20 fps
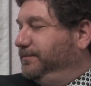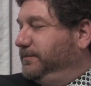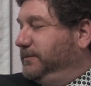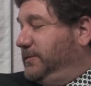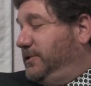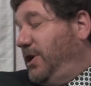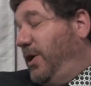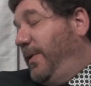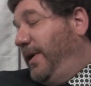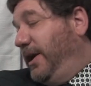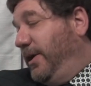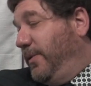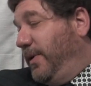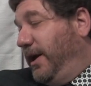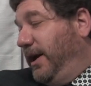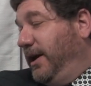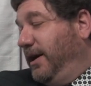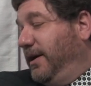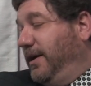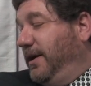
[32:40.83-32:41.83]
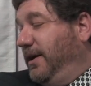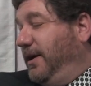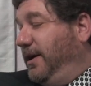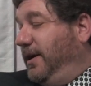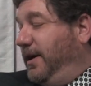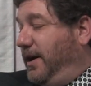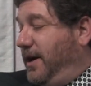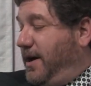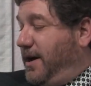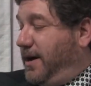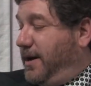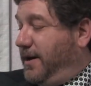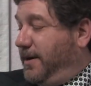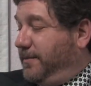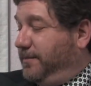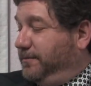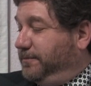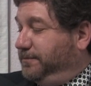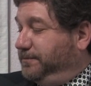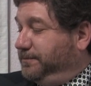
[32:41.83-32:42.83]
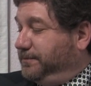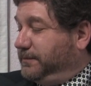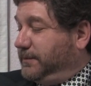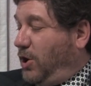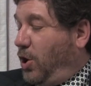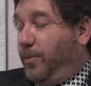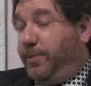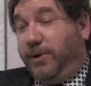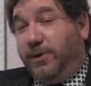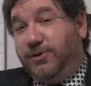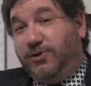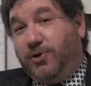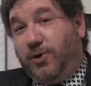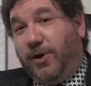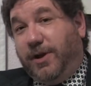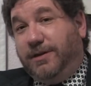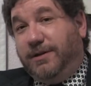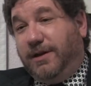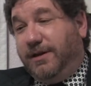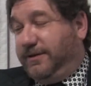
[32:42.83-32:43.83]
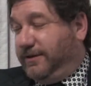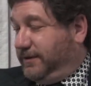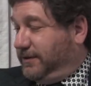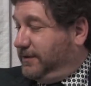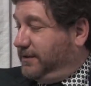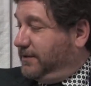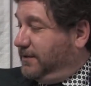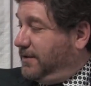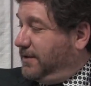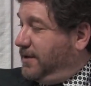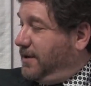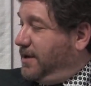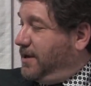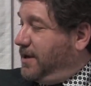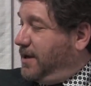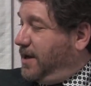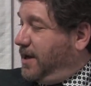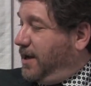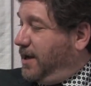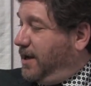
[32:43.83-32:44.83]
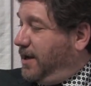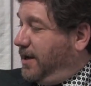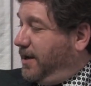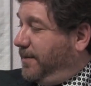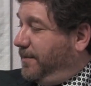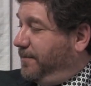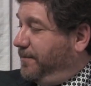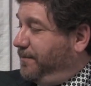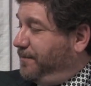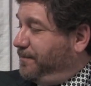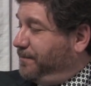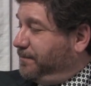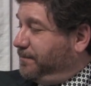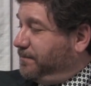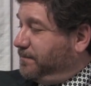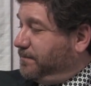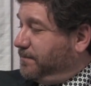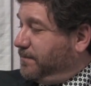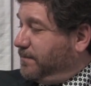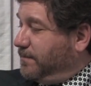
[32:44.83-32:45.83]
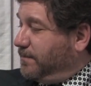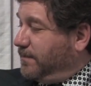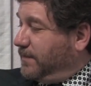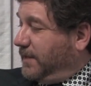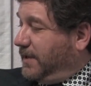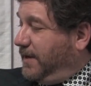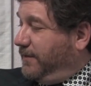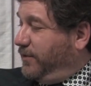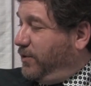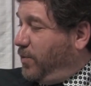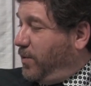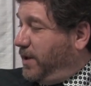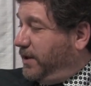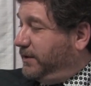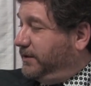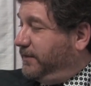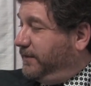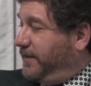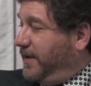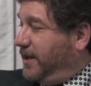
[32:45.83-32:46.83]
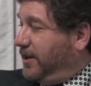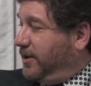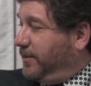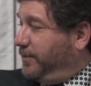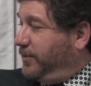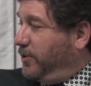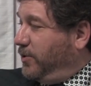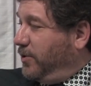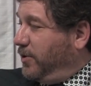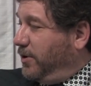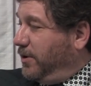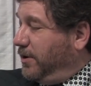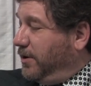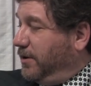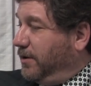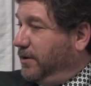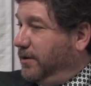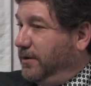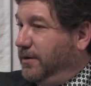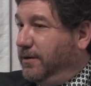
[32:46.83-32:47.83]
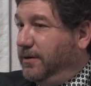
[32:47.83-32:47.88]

So anyway, hope you enjoyed this. If you want to develop your